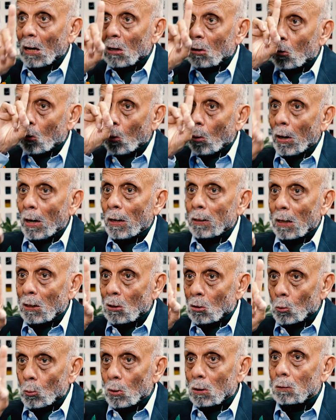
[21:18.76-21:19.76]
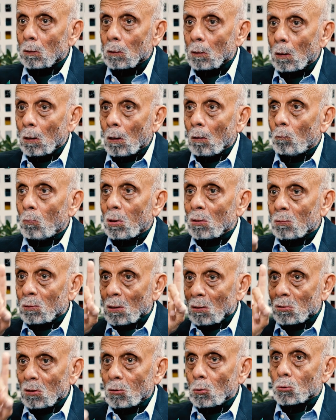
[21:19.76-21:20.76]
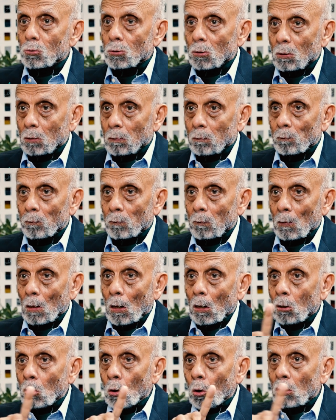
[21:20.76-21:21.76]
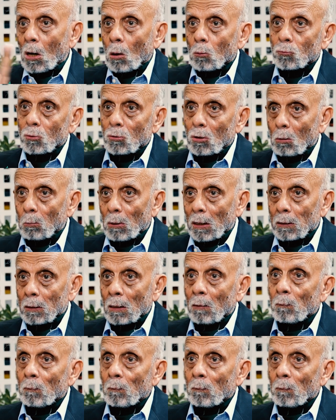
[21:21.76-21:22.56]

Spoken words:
and go ahead and do it with resolution. No doubts in your mind.